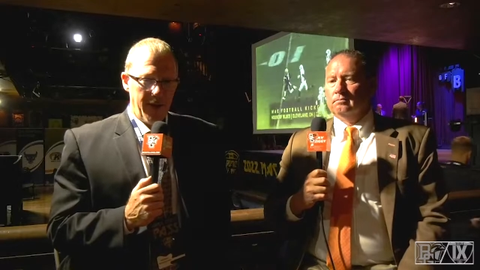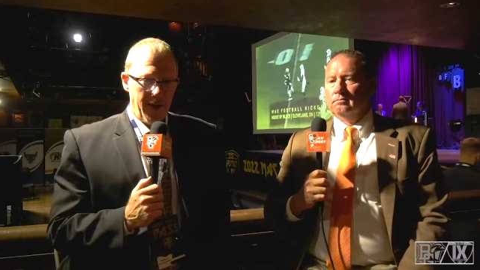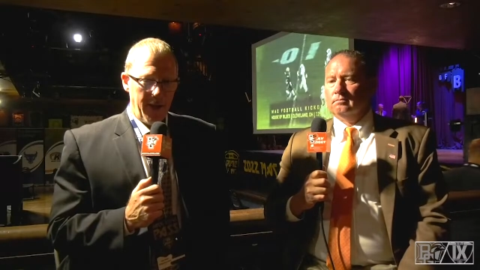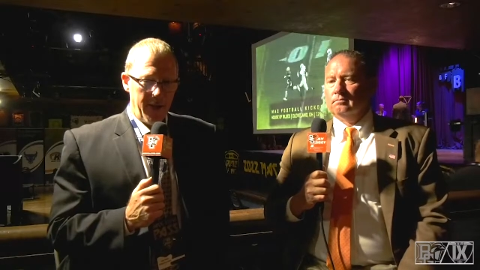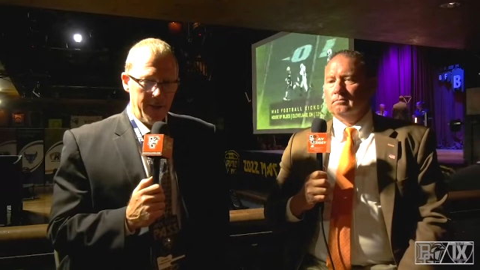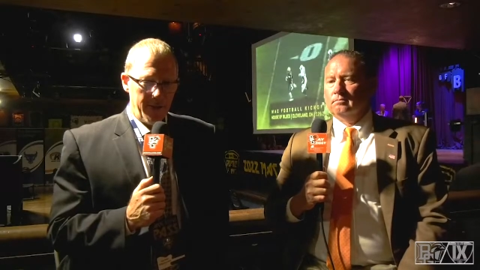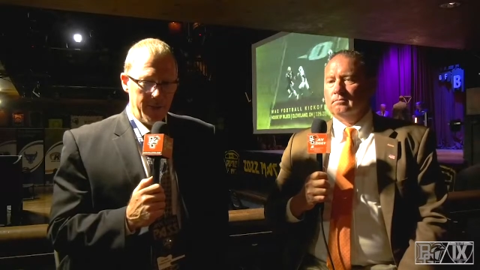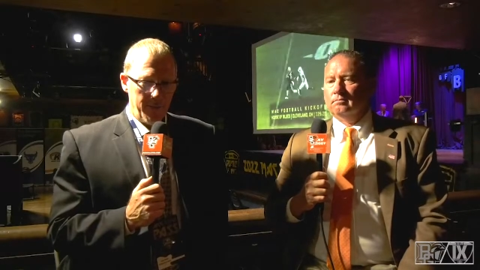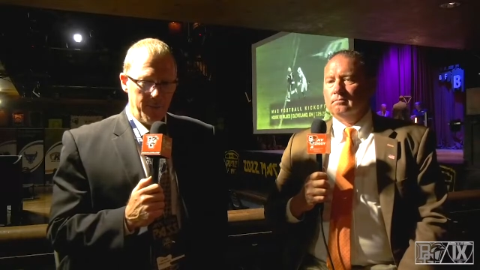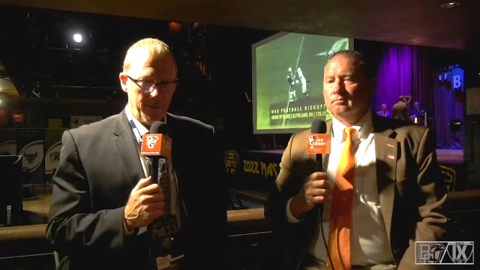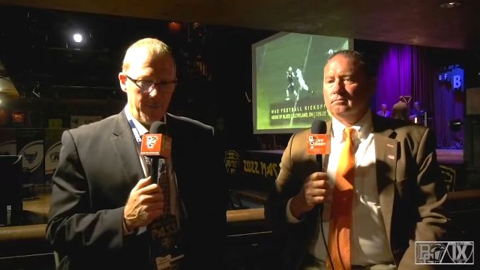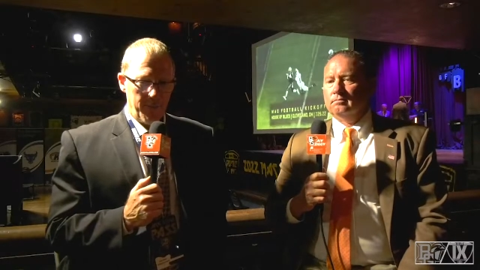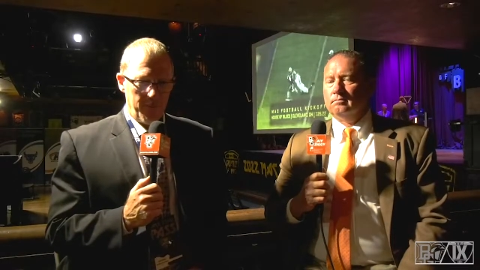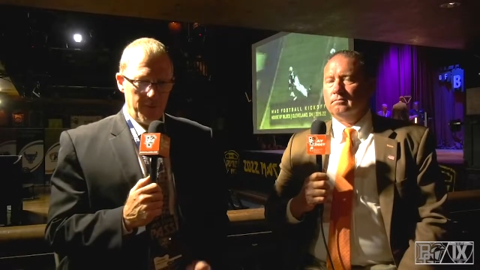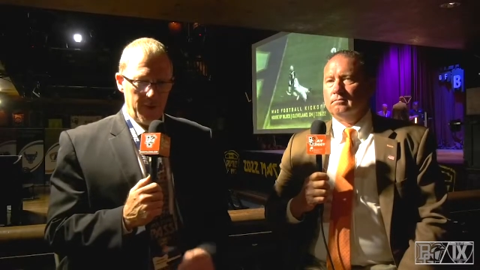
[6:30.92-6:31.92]
Speaker 1: and uh,
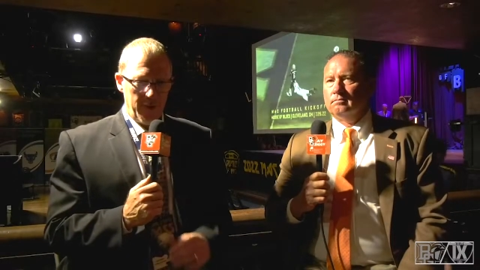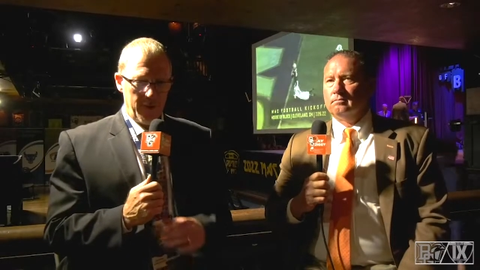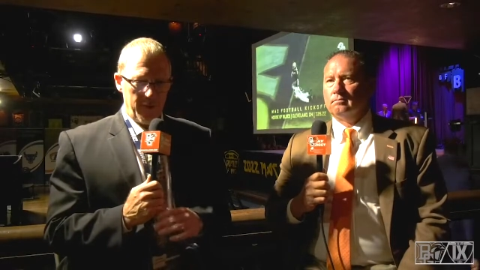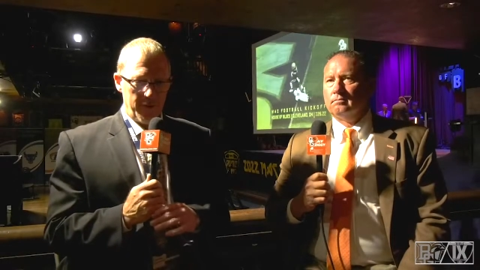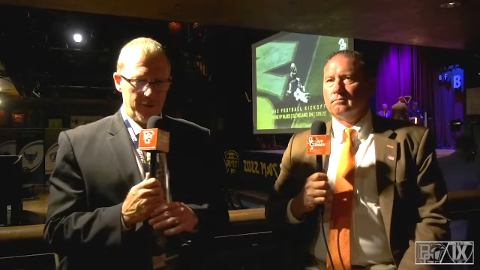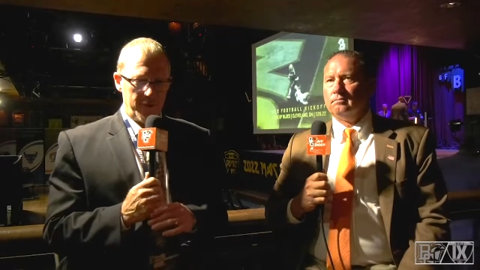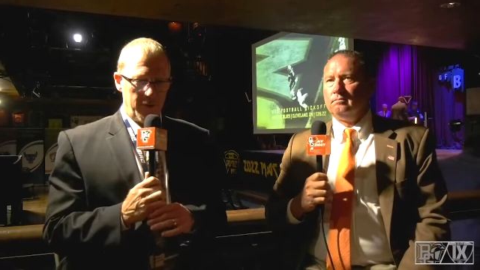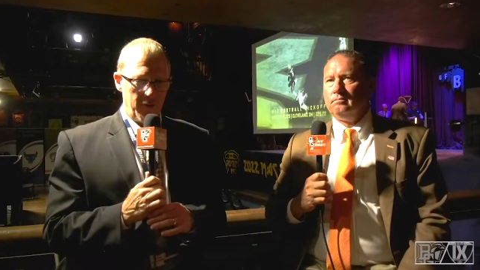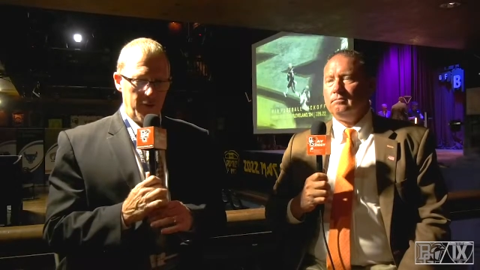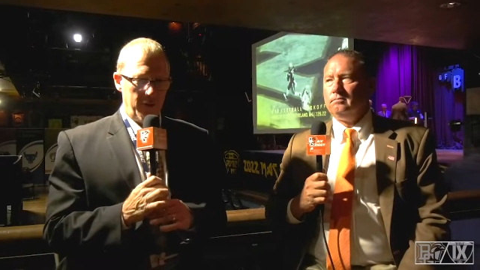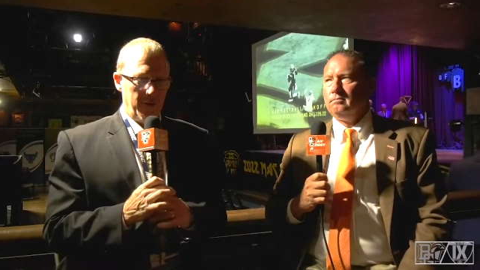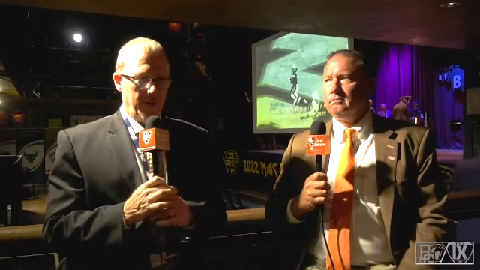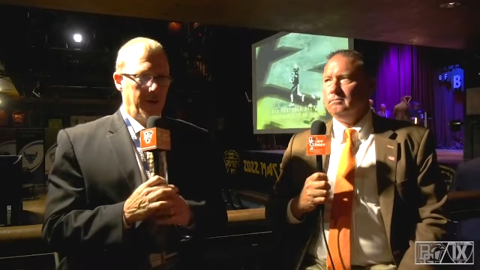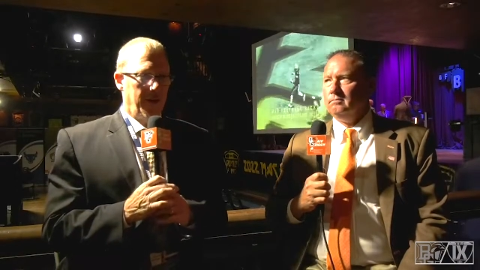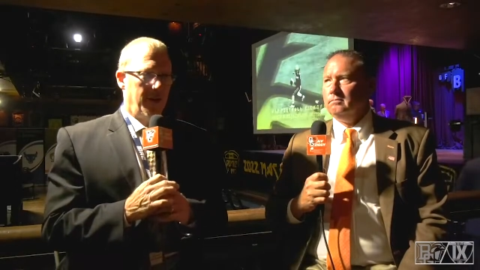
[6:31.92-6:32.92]
we also
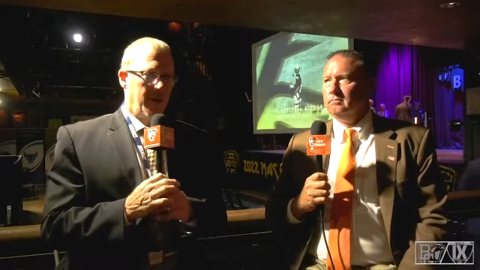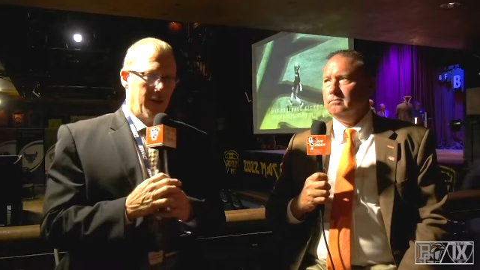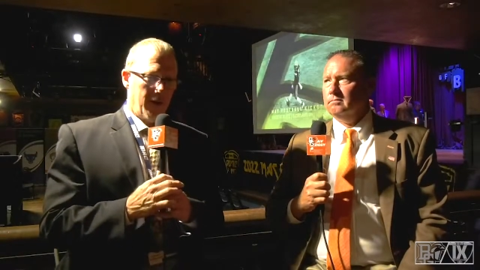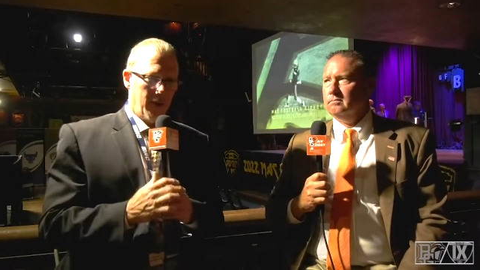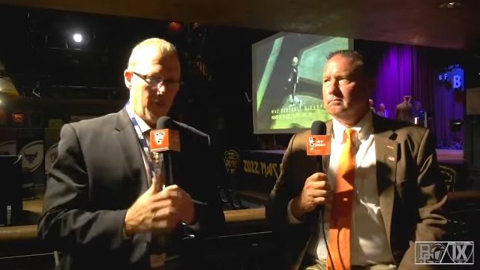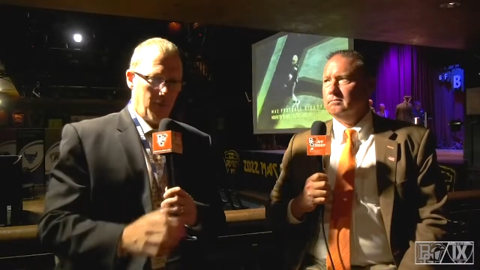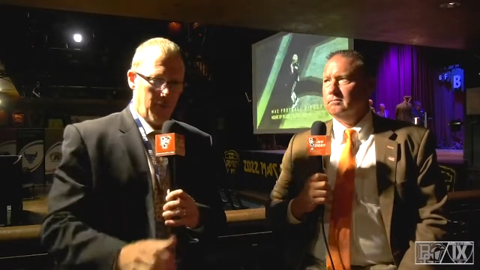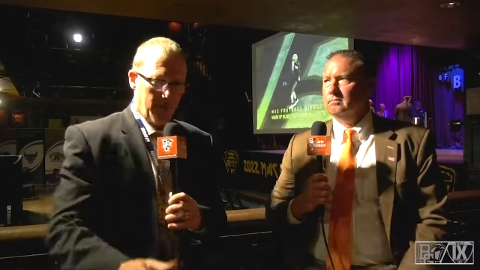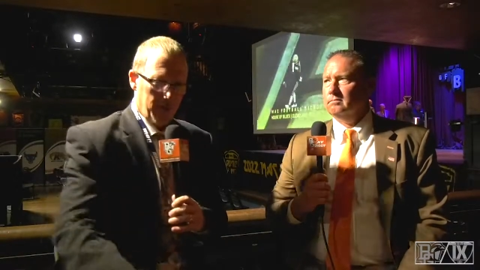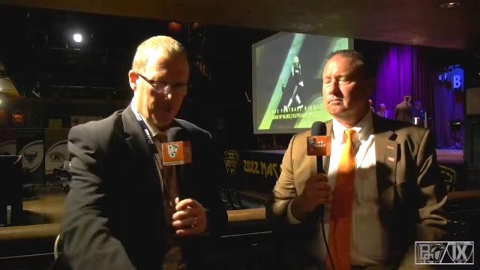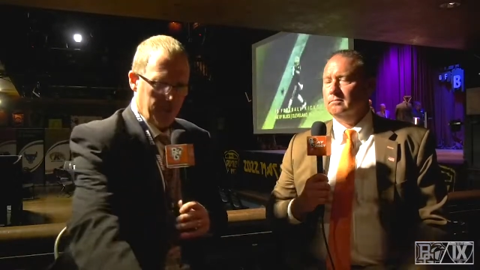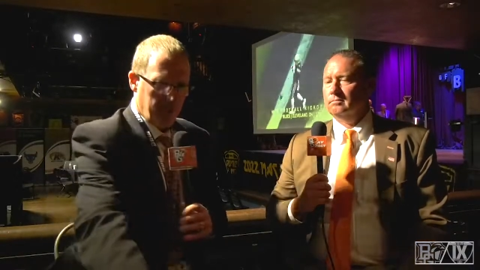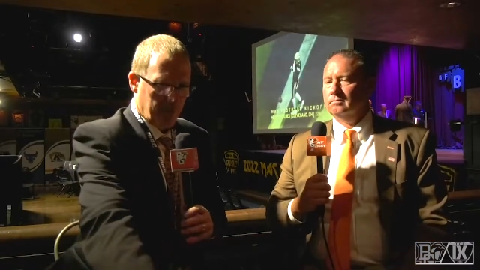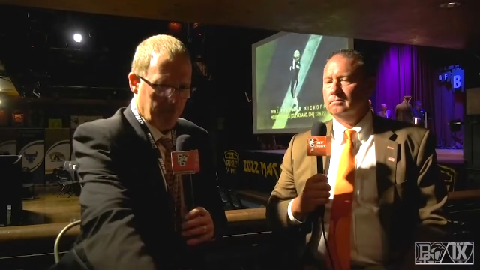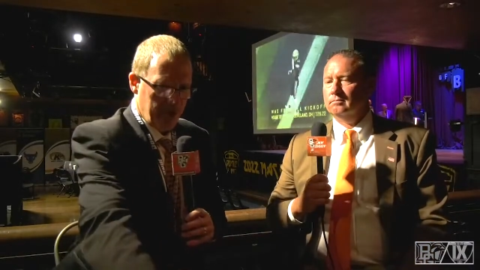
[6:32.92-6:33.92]
uh, want
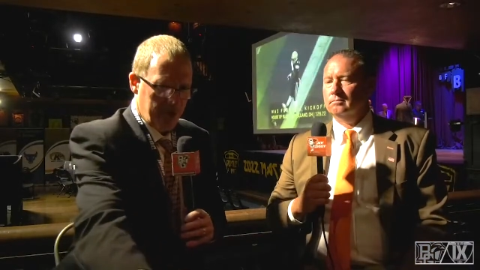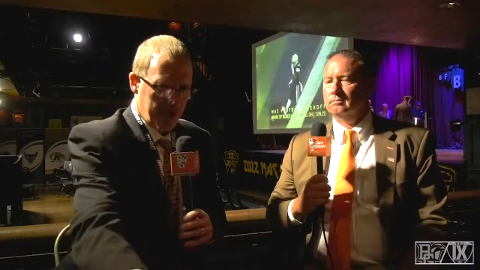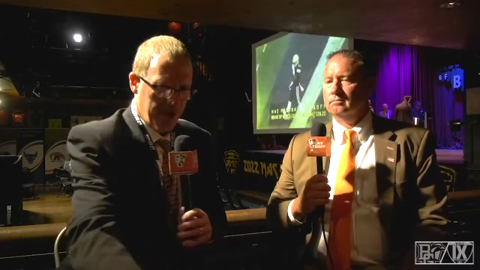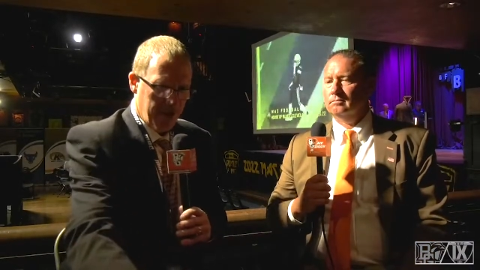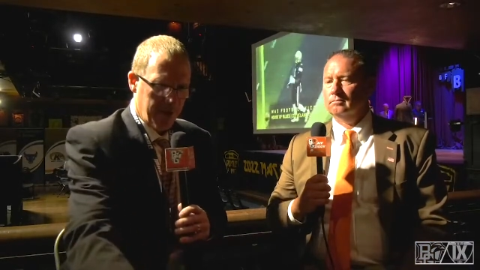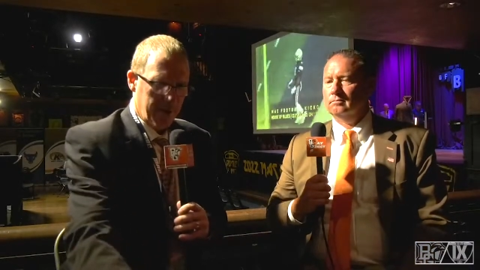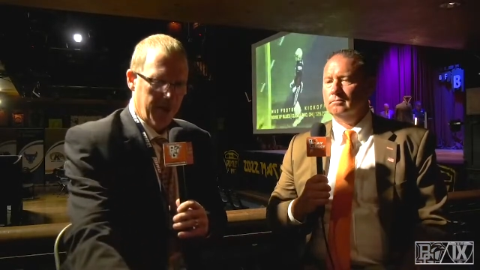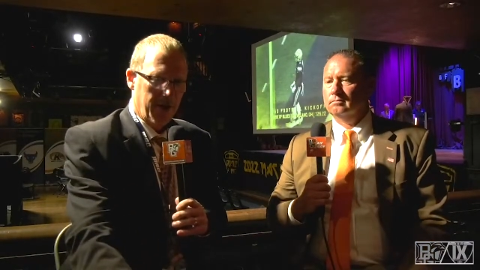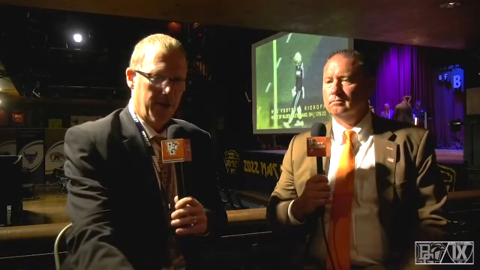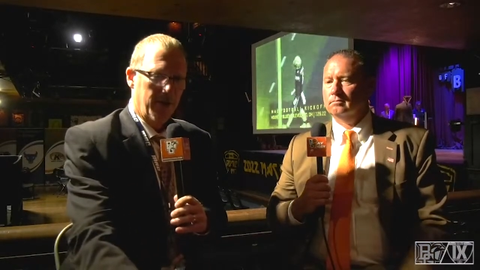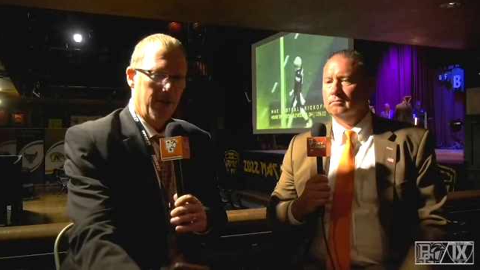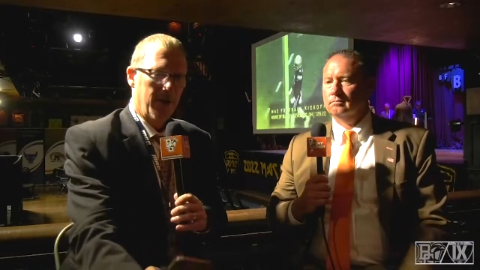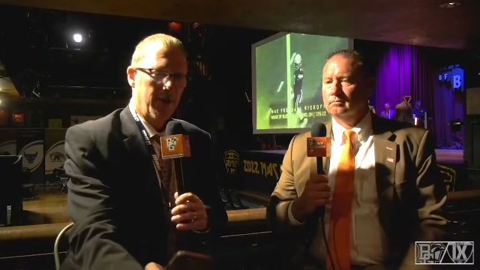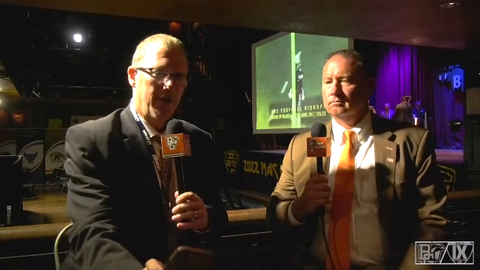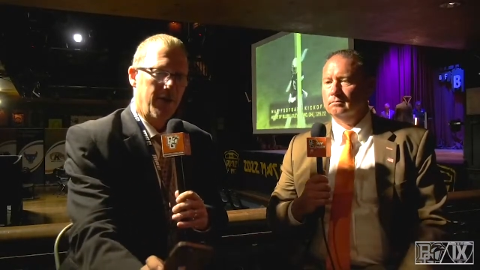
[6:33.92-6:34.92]
to reach out and